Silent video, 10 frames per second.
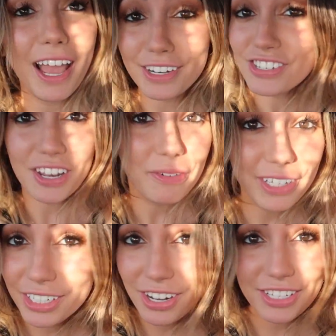yeah, I just thought I
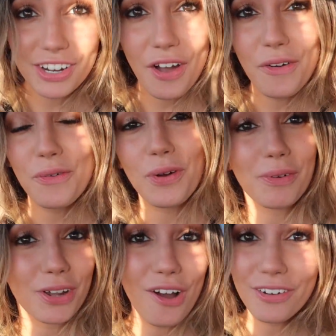would let you guys know
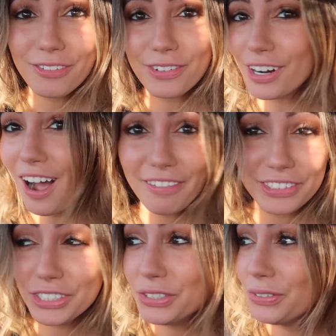where we're going. We're off
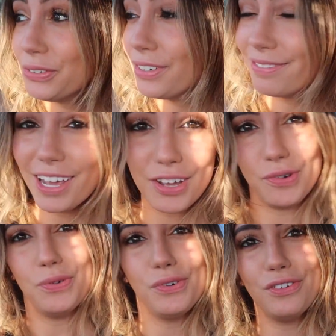to a
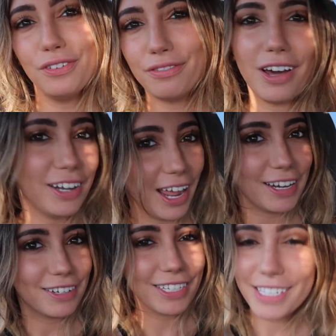cool, fun
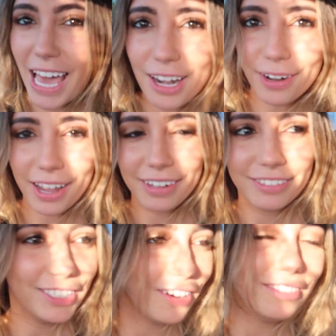night because it's Saturday.
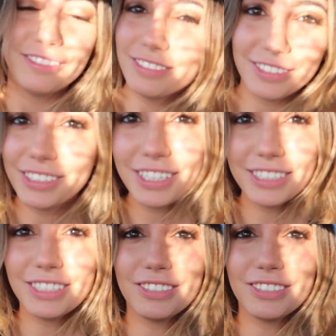You know, good to